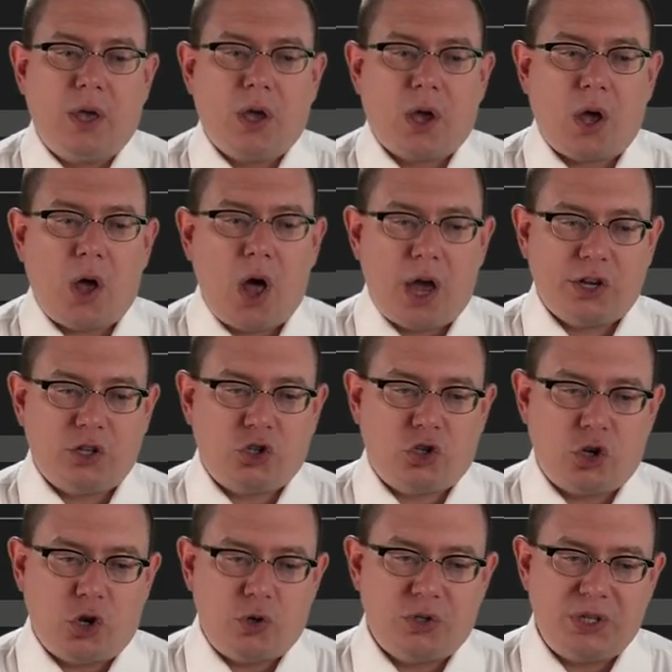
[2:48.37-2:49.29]
Coq
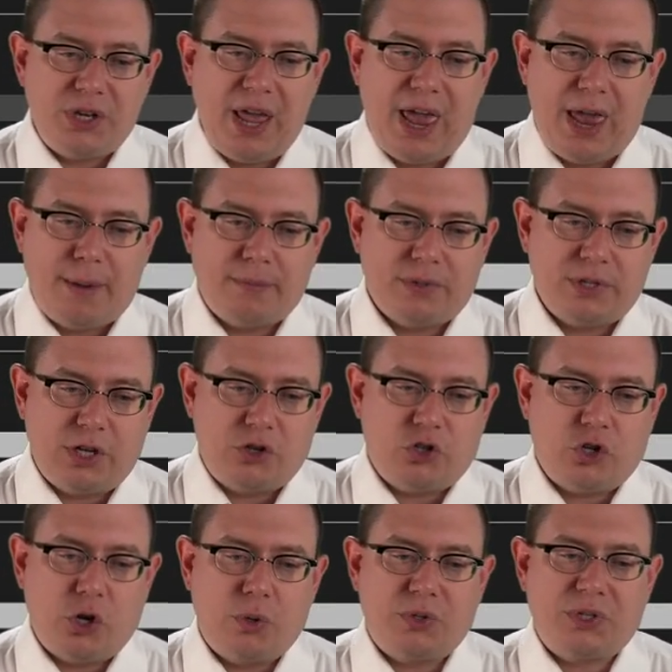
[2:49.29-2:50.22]
chose names. It
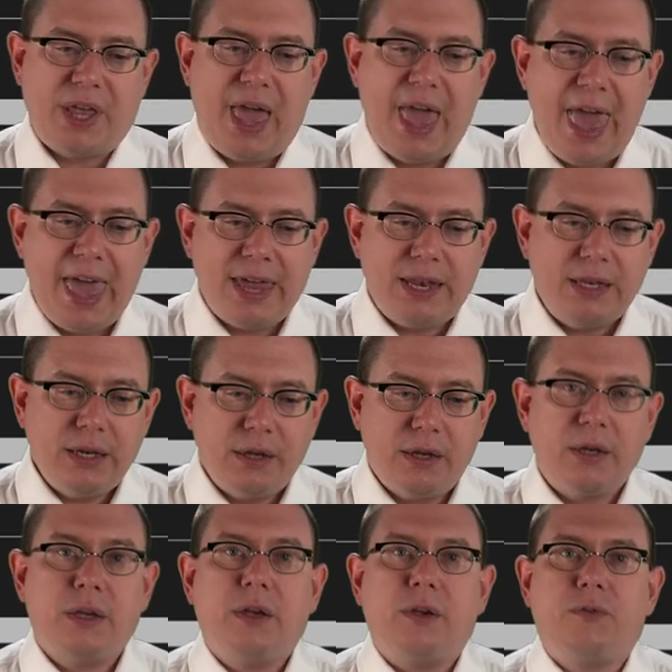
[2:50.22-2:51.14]
chose
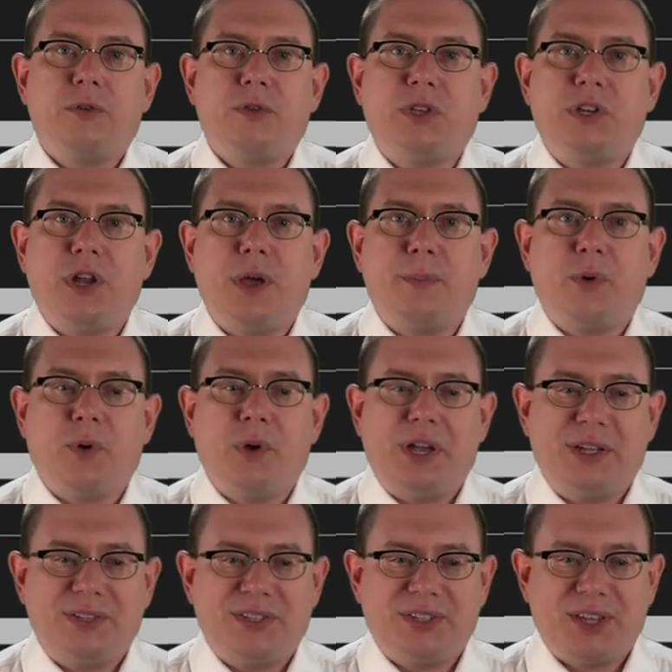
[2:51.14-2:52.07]
n for the number
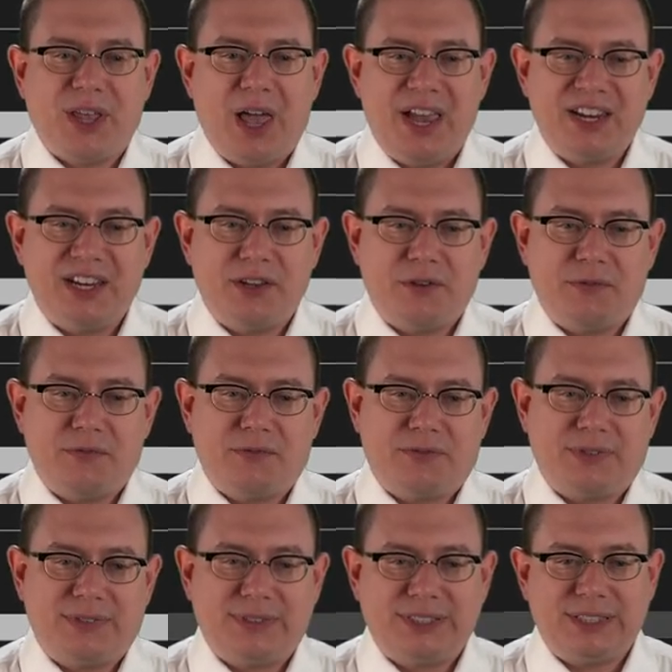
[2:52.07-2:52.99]
inside
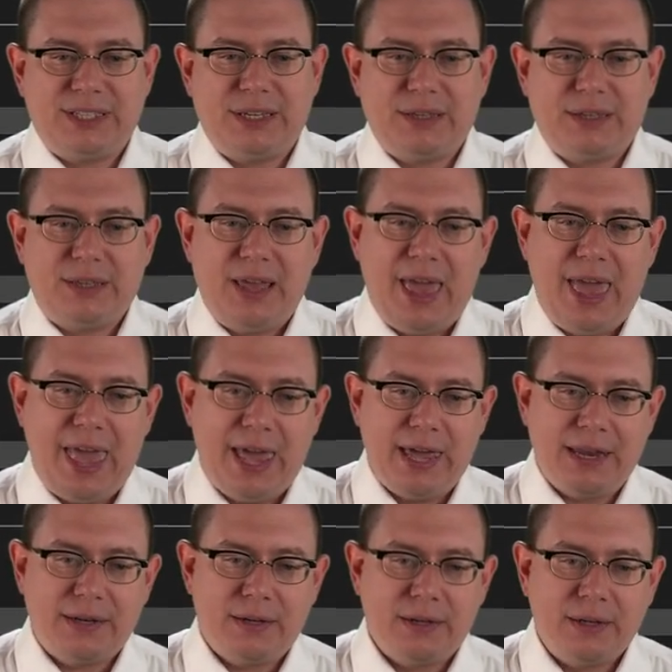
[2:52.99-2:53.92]
of
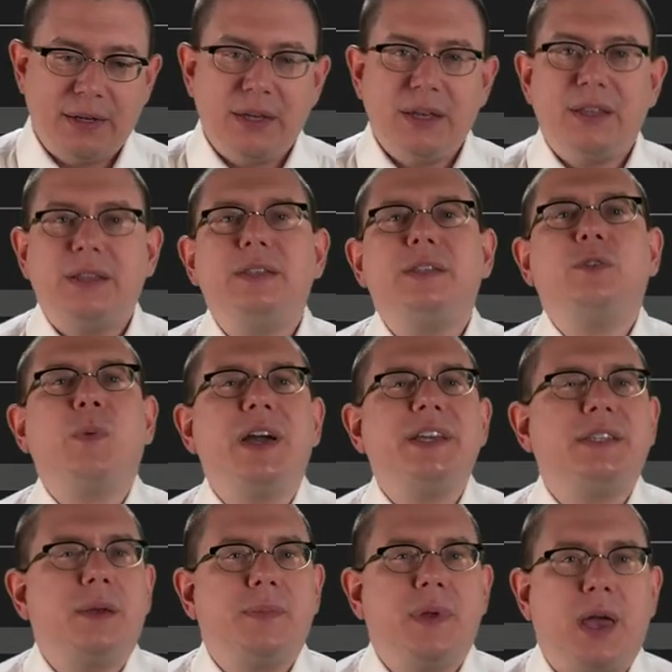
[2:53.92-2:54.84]
n. This is why
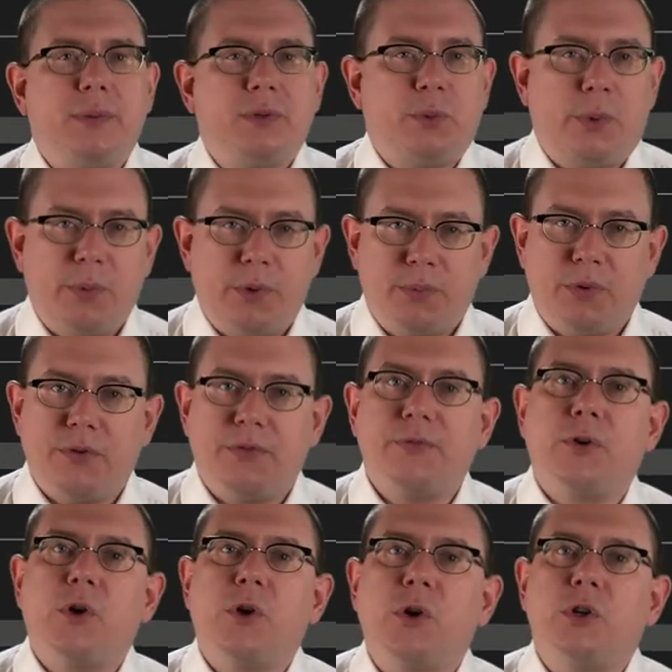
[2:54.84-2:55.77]
sometimes we would
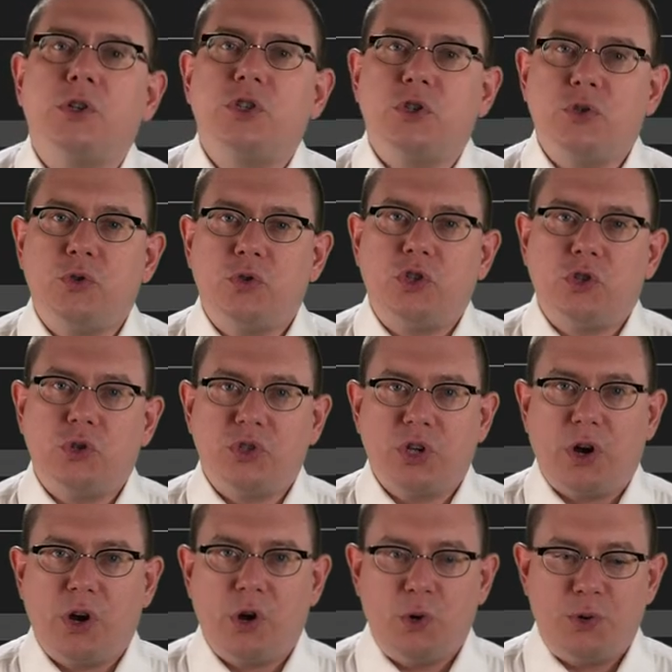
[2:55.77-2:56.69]
prefer to
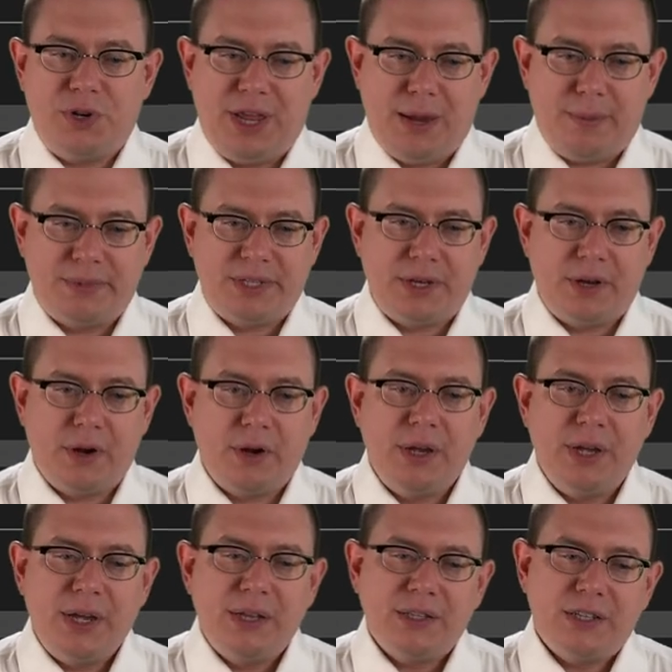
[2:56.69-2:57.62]
choose our own names here,
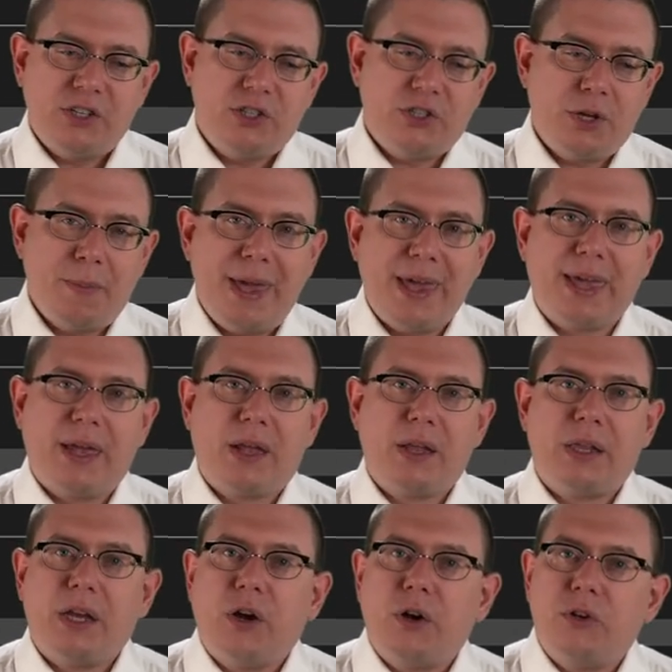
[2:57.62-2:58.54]
just to make it
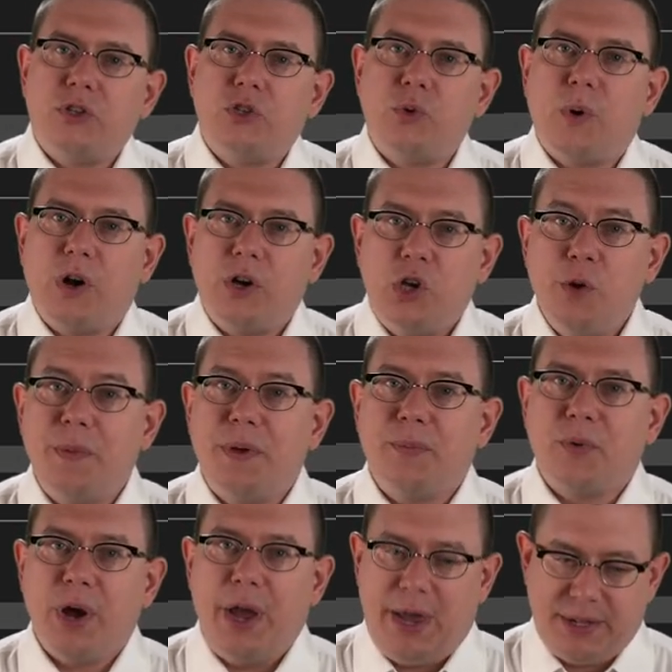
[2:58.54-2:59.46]
clear to our
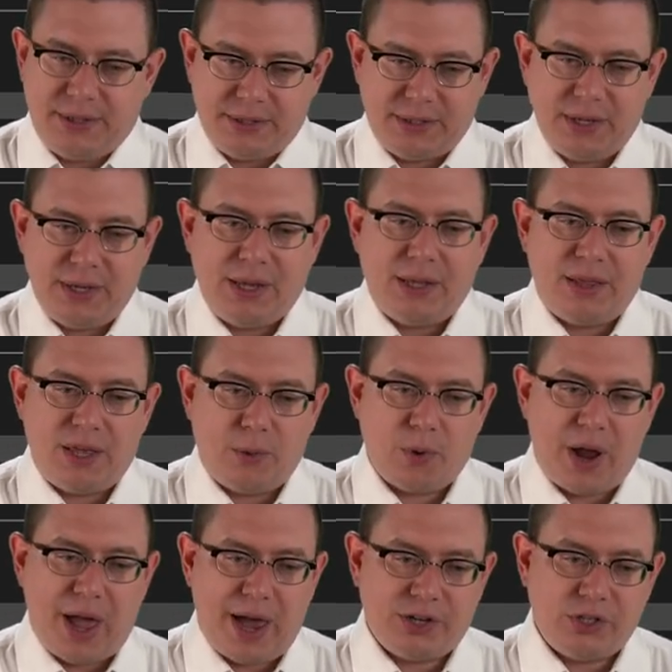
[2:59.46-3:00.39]
human brains that
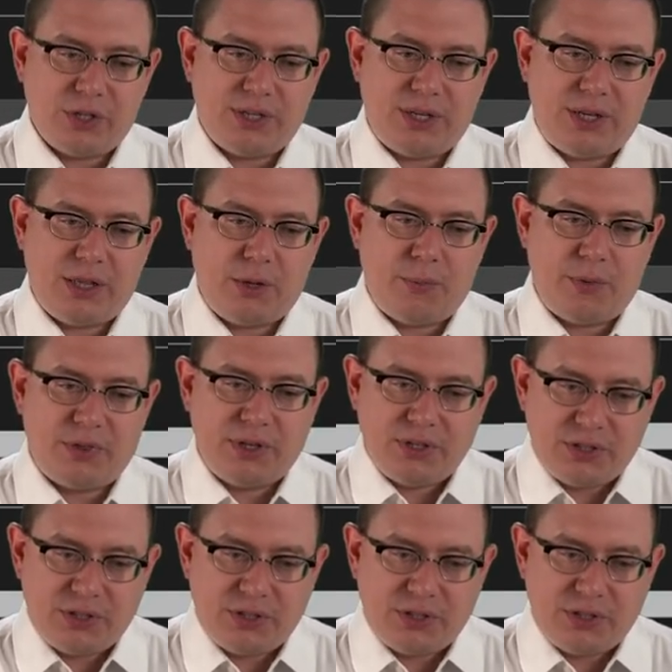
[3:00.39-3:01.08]
we're actually dealing with a